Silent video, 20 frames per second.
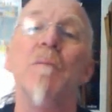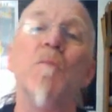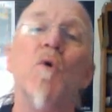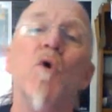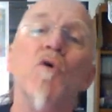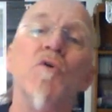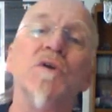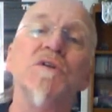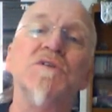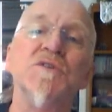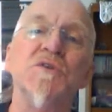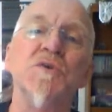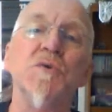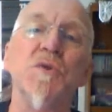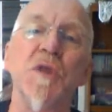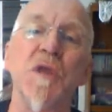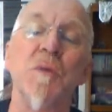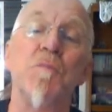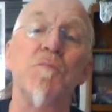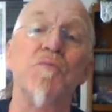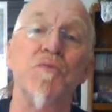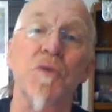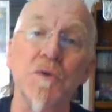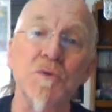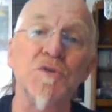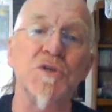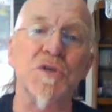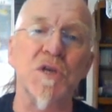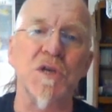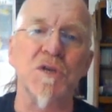and more into the
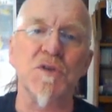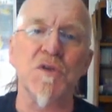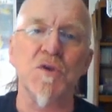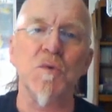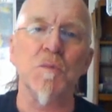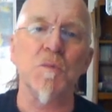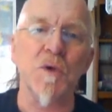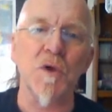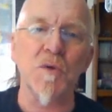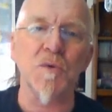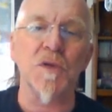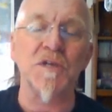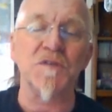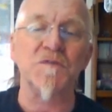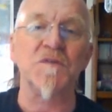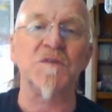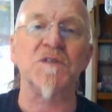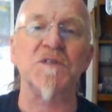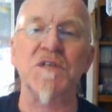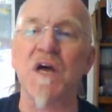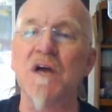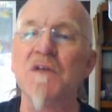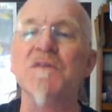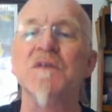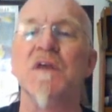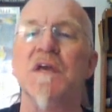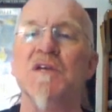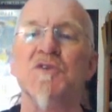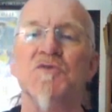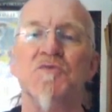approaching new moon as the
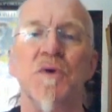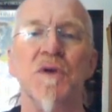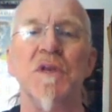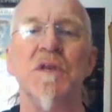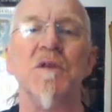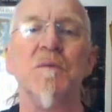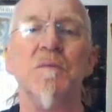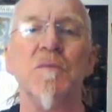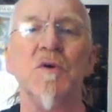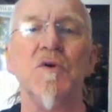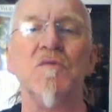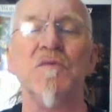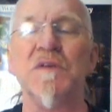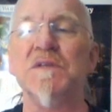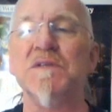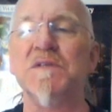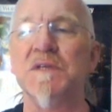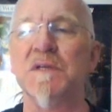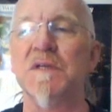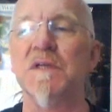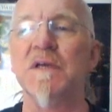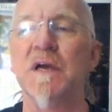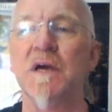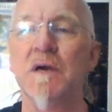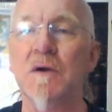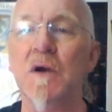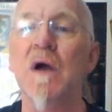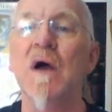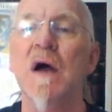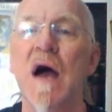Sun gets ready to move into
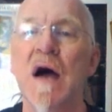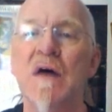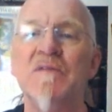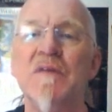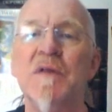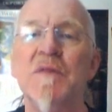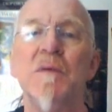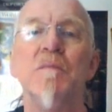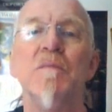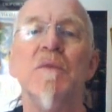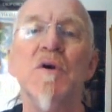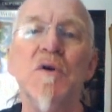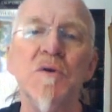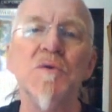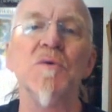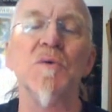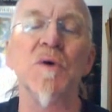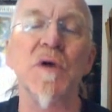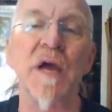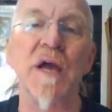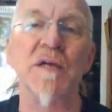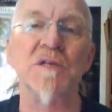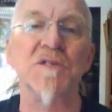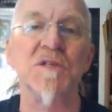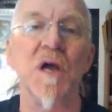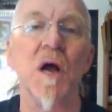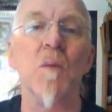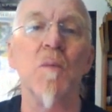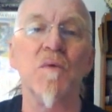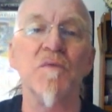Leo, and then the moon will
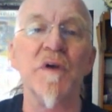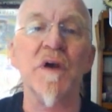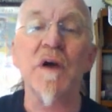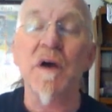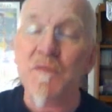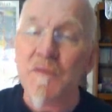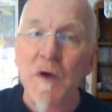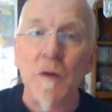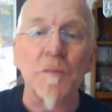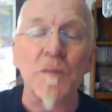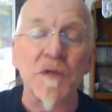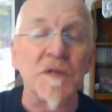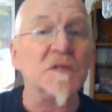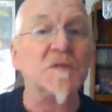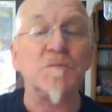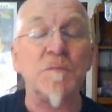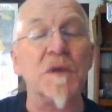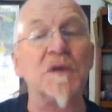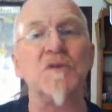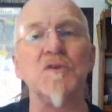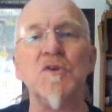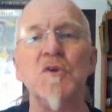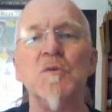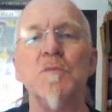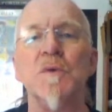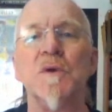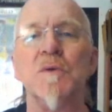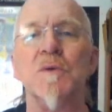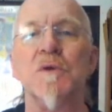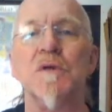catch up with it and there'll be this big
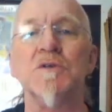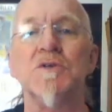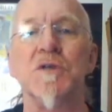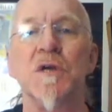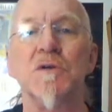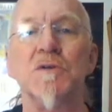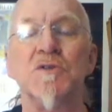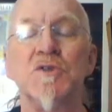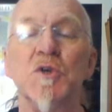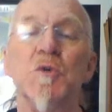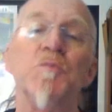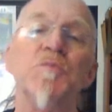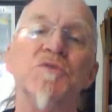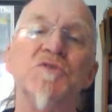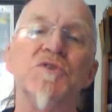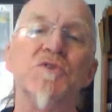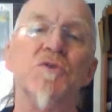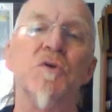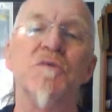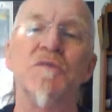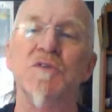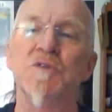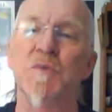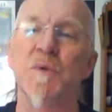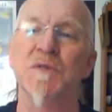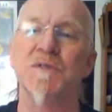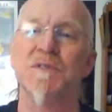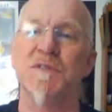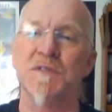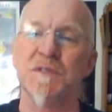new moon conjunct Jupiter on the
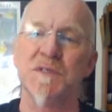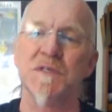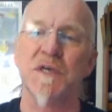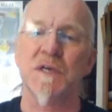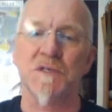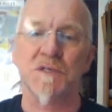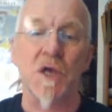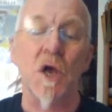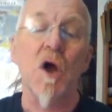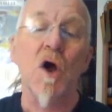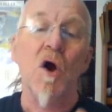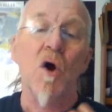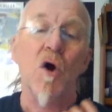26th.